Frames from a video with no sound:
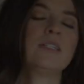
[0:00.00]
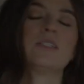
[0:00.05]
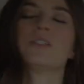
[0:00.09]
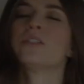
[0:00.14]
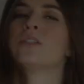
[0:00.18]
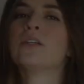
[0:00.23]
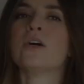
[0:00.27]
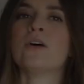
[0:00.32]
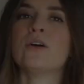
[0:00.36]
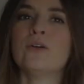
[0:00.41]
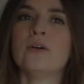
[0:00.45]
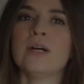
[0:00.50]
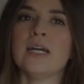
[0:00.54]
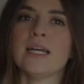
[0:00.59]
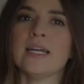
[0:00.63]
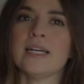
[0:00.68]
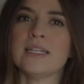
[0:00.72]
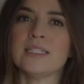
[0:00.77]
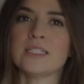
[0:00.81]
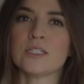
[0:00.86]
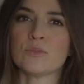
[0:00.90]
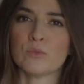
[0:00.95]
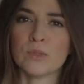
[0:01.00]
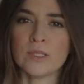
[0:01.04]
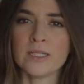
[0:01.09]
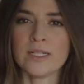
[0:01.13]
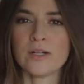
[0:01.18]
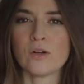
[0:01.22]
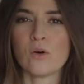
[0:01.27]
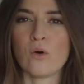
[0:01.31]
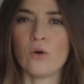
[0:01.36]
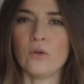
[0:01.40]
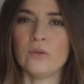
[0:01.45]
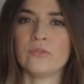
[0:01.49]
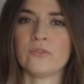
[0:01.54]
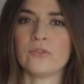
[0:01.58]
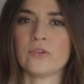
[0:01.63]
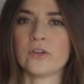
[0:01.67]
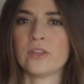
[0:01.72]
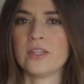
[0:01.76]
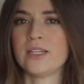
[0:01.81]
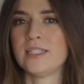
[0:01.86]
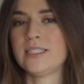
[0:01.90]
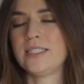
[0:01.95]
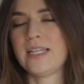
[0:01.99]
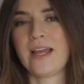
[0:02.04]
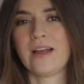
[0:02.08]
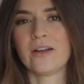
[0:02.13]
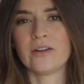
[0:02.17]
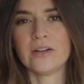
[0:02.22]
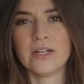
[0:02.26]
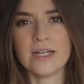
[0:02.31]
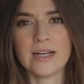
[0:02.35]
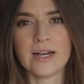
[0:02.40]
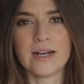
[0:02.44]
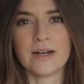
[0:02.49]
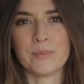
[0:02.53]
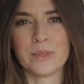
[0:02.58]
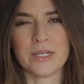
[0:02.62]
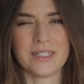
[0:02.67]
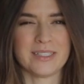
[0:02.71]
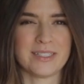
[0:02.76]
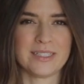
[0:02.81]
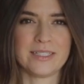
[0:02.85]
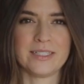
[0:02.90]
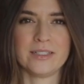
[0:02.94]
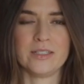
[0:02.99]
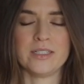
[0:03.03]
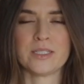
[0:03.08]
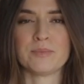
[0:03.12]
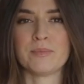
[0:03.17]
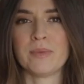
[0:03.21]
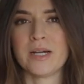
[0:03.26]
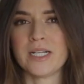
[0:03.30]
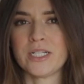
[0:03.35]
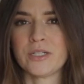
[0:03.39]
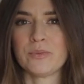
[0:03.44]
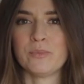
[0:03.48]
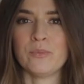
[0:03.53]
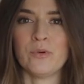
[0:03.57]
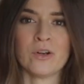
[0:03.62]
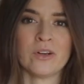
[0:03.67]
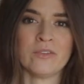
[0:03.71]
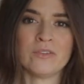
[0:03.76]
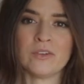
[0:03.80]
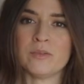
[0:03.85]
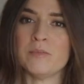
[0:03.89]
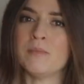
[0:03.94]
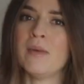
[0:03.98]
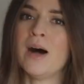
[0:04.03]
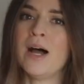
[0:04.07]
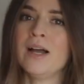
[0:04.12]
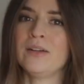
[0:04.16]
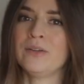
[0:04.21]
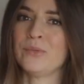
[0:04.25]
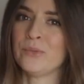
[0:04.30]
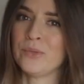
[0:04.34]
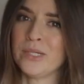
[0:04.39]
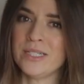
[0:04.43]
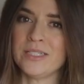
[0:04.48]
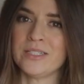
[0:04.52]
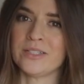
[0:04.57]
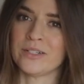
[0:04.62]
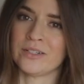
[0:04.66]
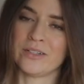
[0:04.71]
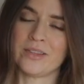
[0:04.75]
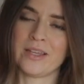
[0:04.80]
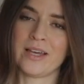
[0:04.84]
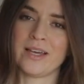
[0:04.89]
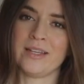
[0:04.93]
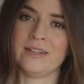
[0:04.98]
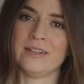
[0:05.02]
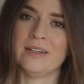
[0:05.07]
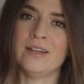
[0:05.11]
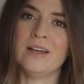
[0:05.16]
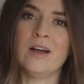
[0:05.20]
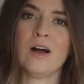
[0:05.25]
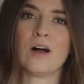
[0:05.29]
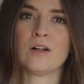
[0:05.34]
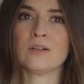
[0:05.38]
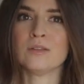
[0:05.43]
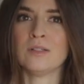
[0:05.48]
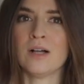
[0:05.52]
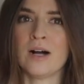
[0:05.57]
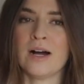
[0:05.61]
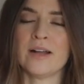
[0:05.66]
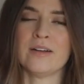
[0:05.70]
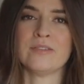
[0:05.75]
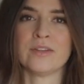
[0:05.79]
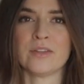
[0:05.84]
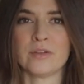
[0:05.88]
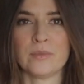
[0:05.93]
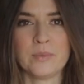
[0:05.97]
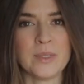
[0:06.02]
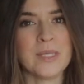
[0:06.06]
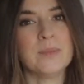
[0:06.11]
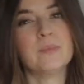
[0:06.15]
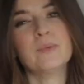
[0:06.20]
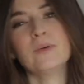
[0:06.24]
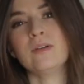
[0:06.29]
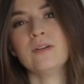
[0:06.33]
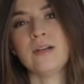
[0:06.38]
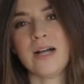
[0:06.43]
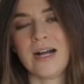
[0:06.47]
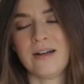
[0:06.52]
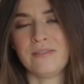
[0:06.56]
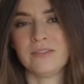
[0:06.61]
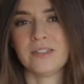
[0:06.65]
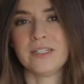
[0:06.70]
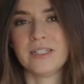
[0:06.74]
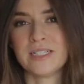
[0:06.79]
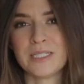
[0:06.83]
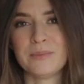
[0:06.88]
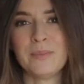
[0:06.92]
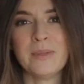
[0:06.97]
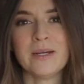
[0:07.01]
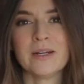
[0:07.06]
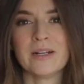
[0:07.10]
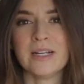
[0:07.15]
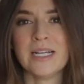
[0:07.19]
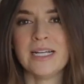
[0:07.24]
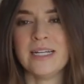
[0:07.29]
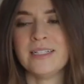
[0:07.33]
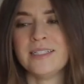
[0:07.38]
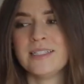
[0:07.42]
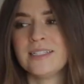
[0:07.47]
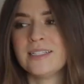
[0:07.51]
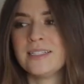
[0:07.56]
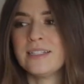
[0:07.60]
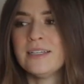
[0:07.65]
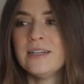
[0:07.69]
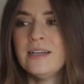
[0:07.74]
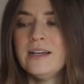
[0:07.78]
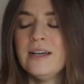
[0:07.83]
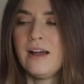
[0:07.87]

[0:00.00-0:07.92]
so it's really cold for this area, but it still is much more of a mild winter than a lot of other people have to experience,